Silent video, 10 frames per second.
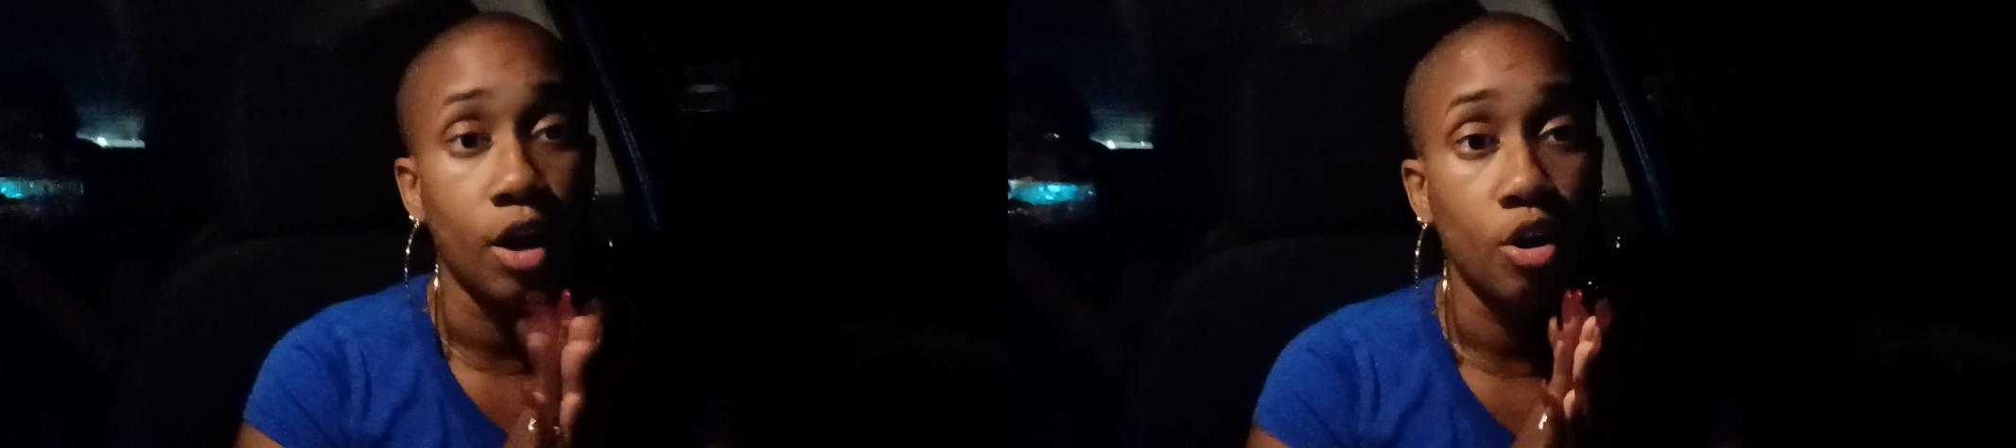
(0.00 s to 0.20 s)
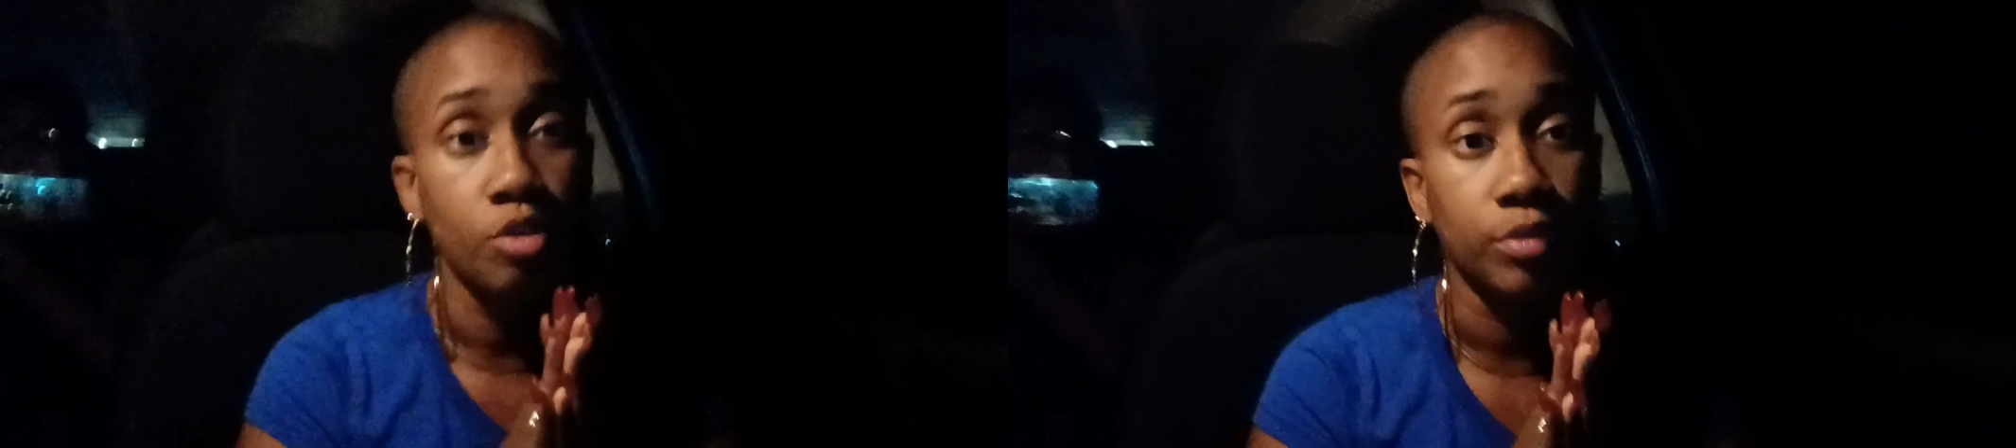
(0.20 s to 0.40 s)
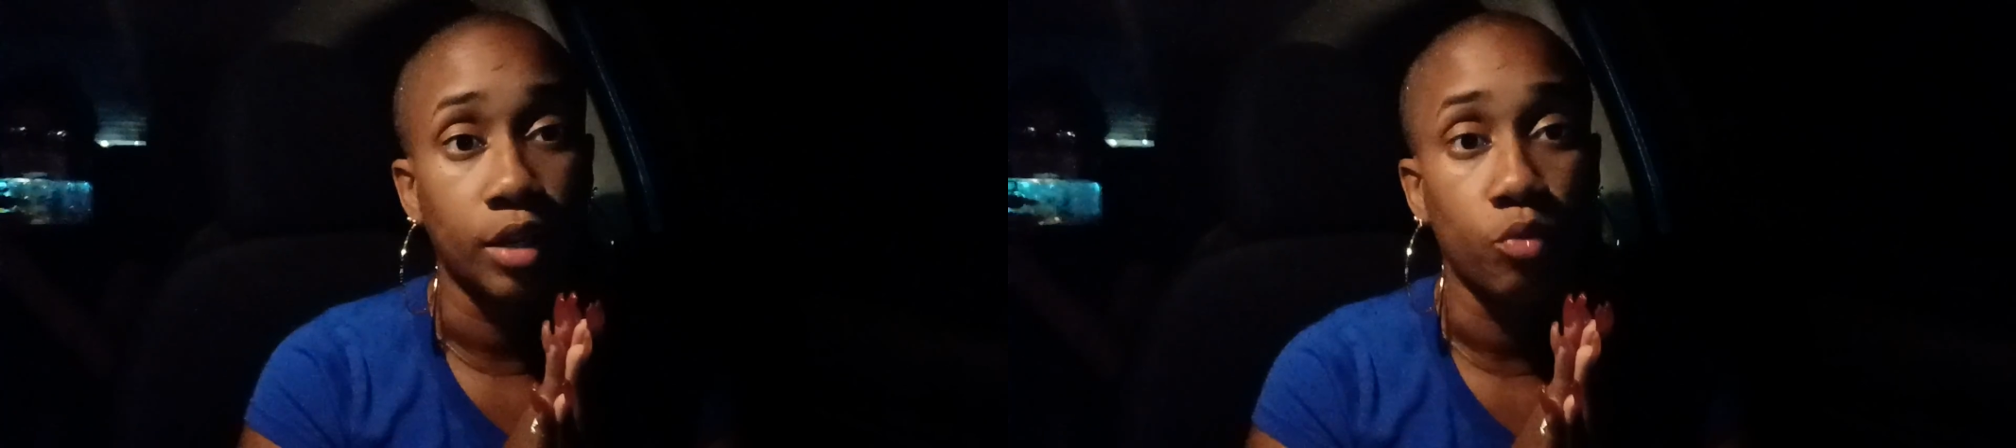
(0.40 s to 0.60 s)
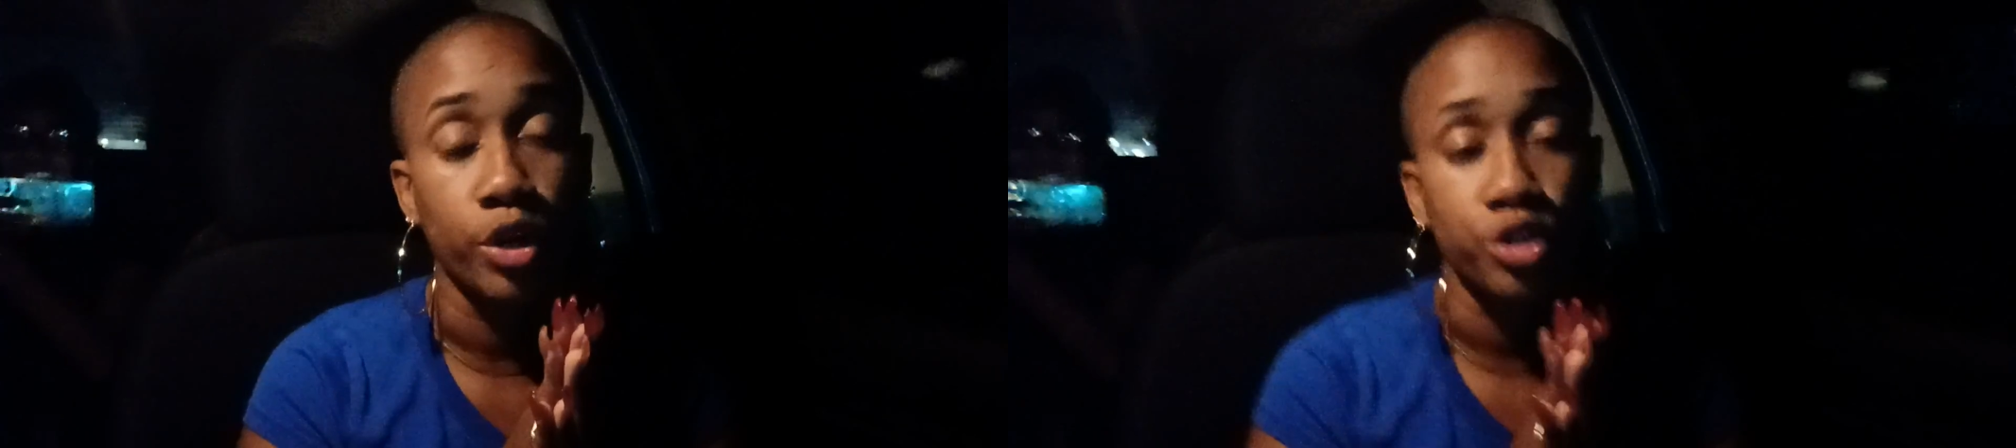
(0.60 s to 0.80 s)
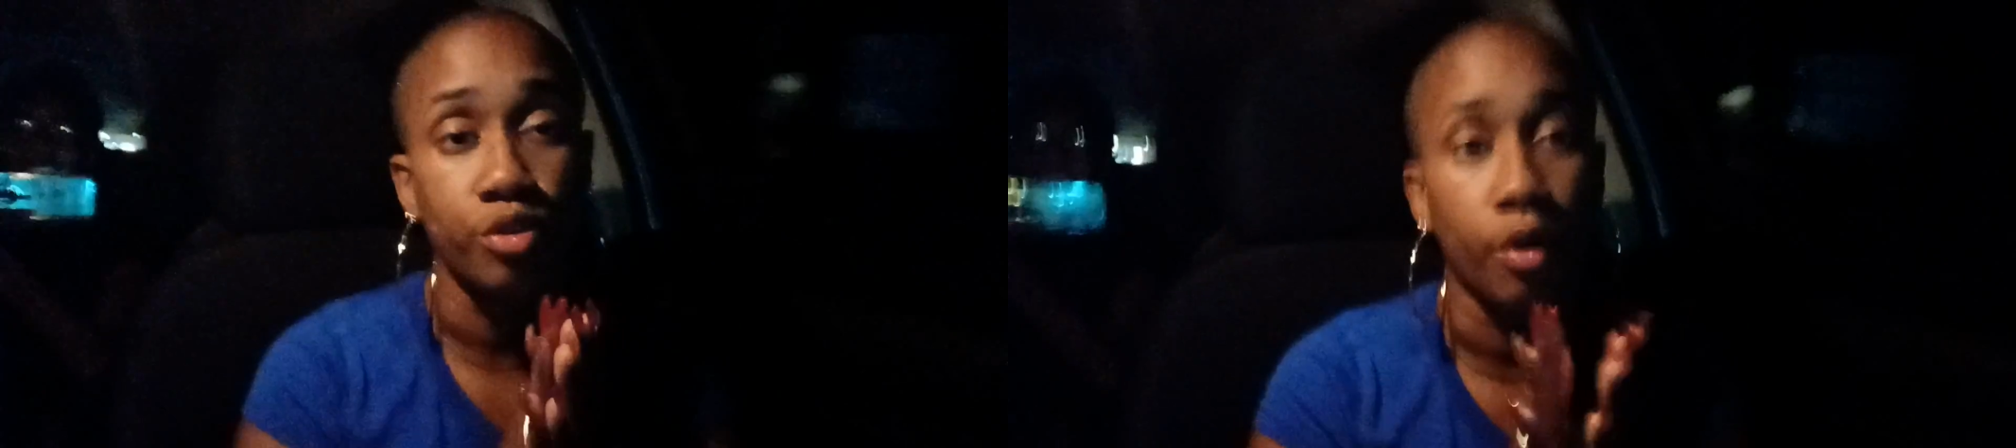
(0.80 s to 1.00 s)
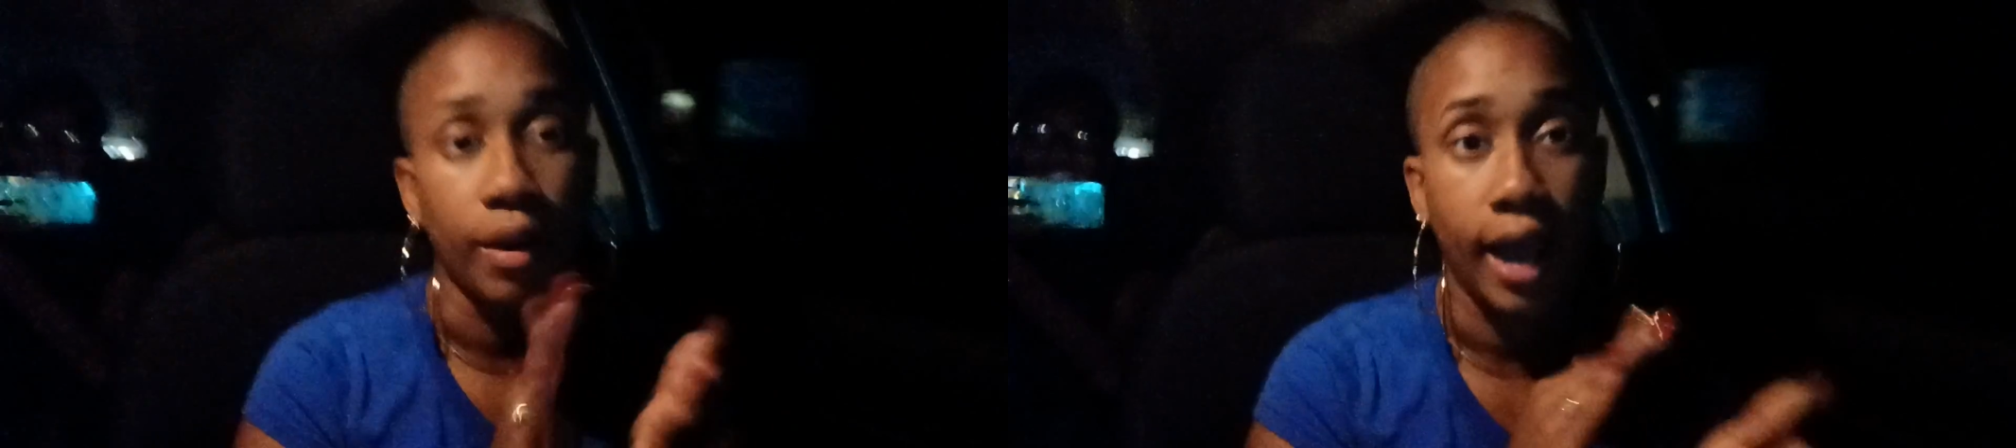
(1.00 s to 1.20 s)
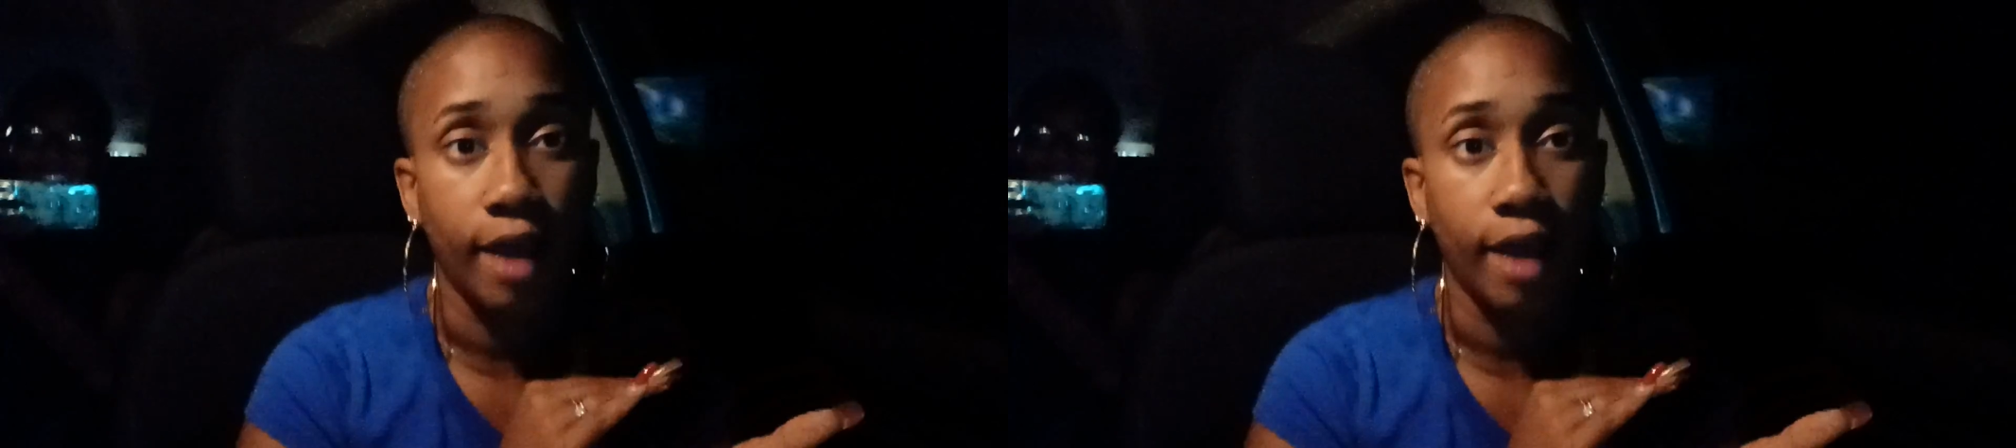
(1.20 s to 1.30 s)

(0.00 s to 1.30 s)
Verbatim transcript: home that where you don't